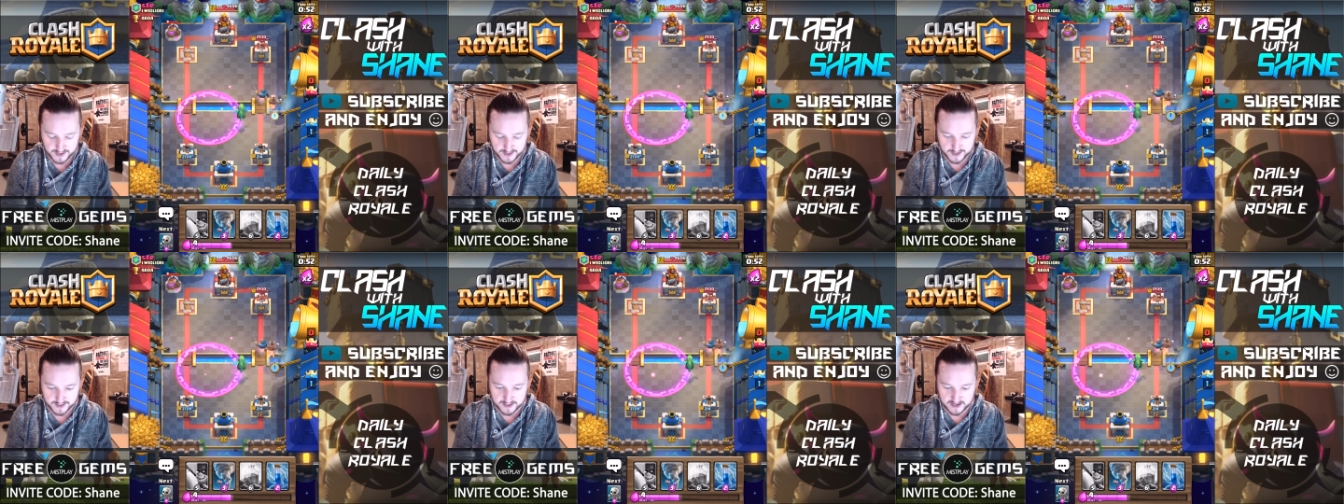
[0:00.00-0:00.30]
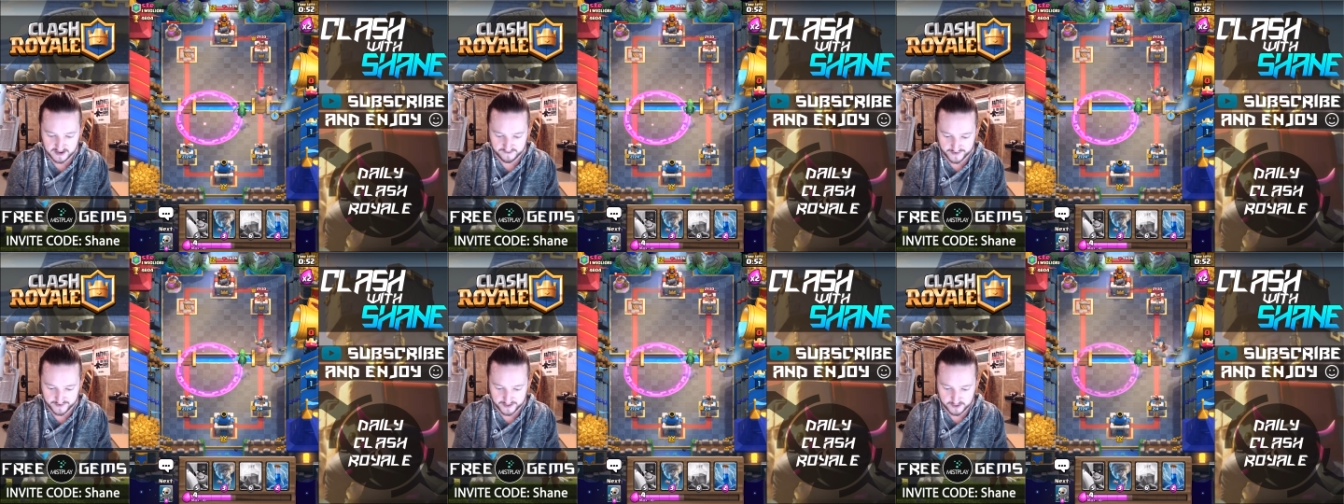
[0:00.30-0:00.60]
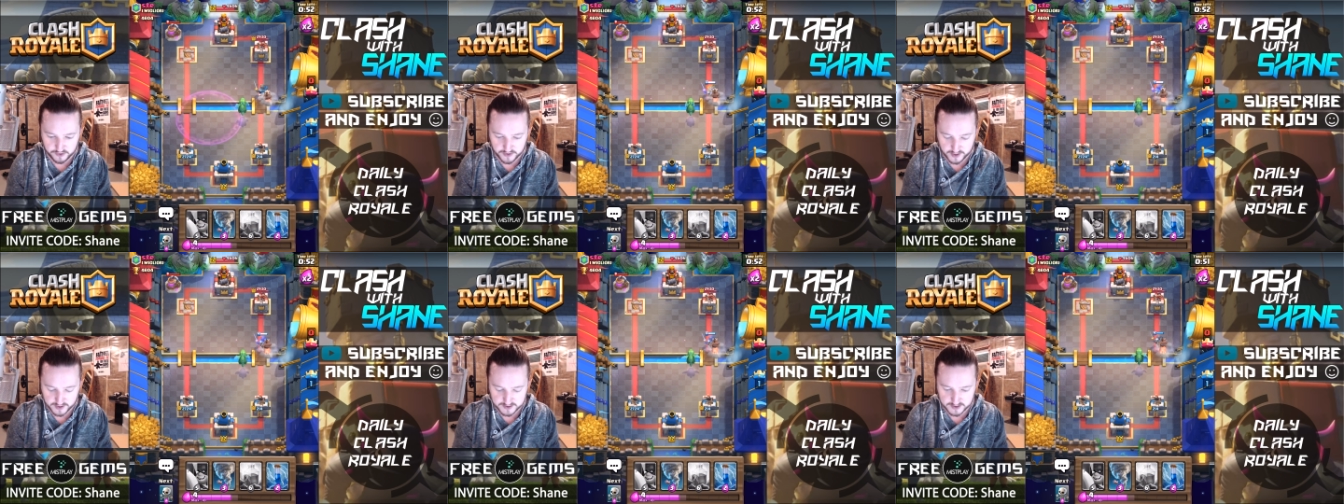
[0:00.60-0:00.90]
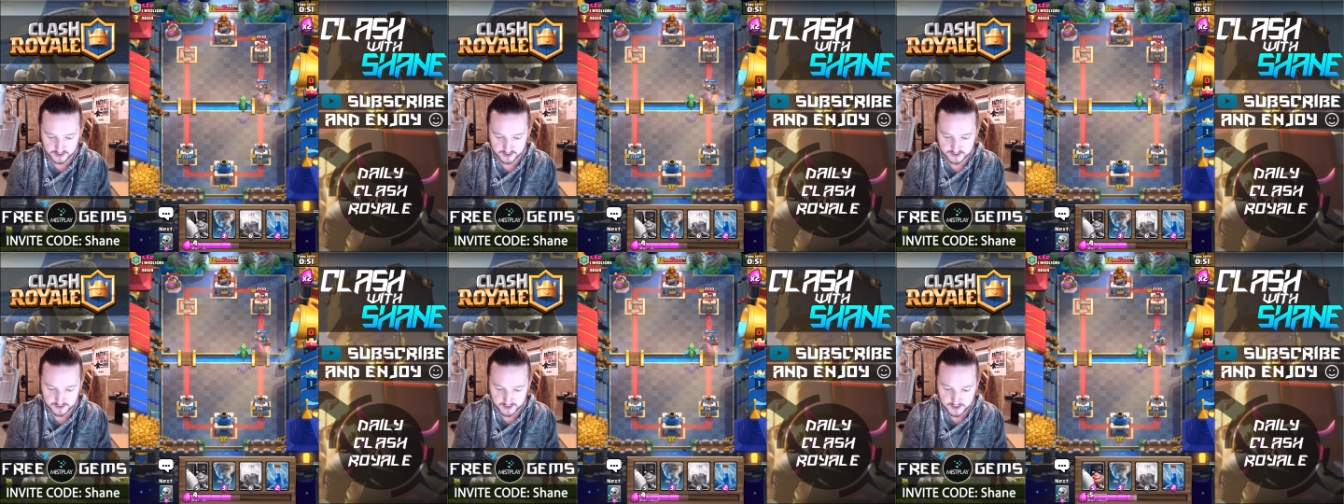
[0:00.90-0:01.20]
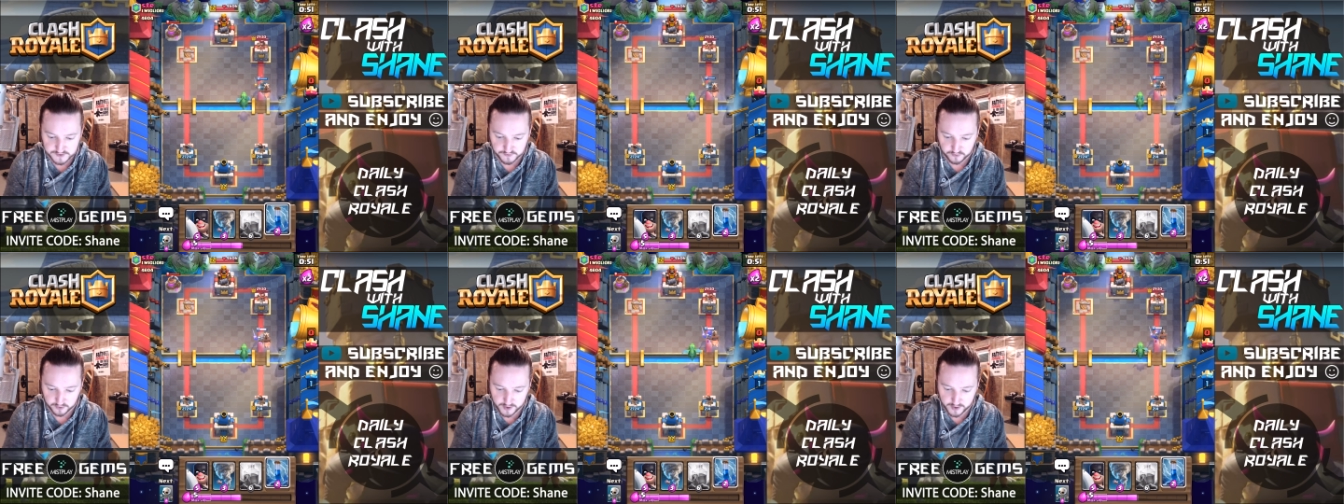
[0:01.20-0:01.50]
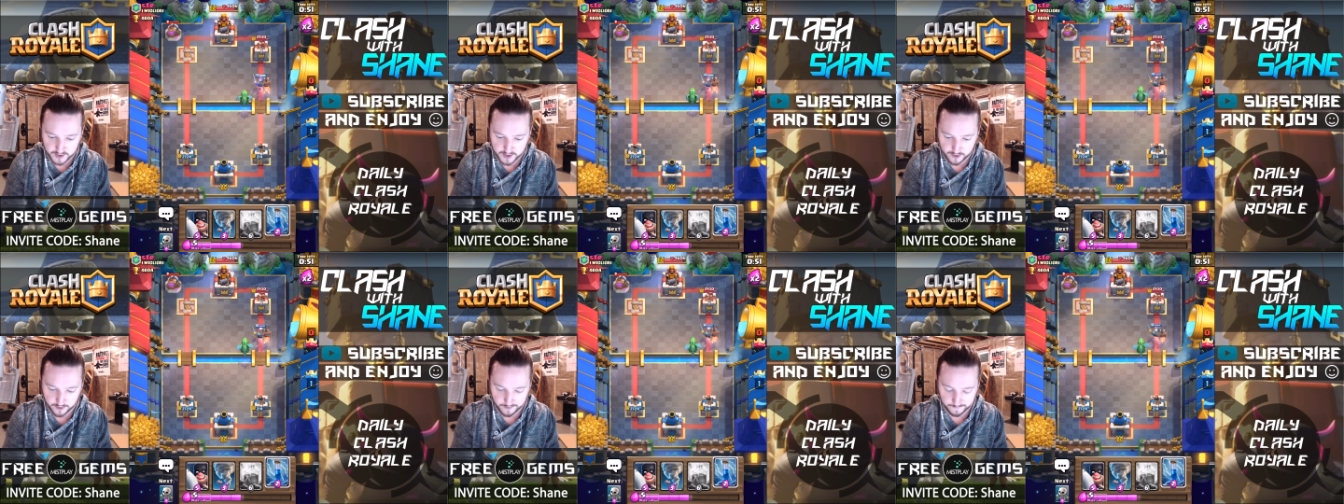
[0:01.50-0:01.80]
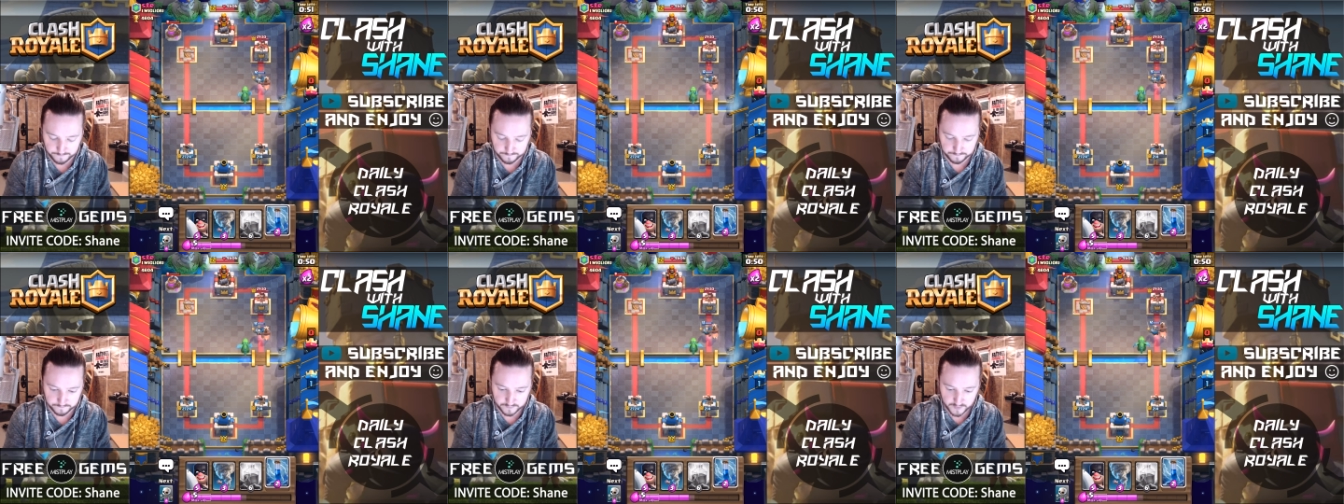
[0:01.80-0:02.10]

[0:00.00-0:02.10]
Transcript: and if I do things successfully here,